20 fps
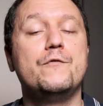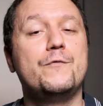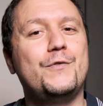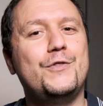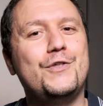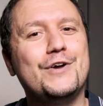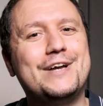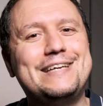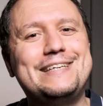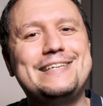
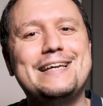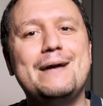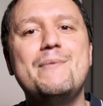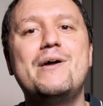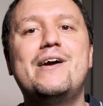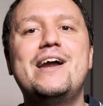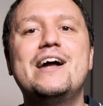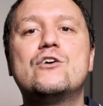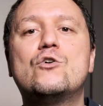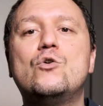the
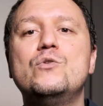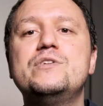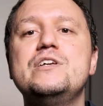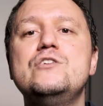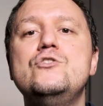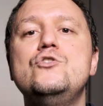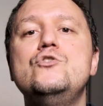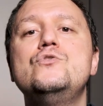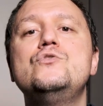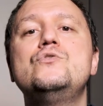camera
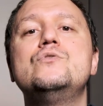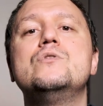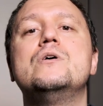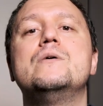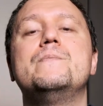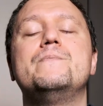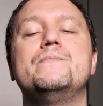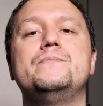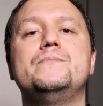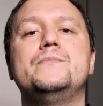continues
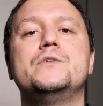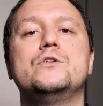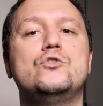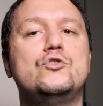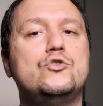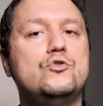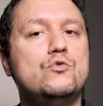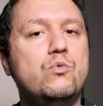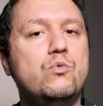to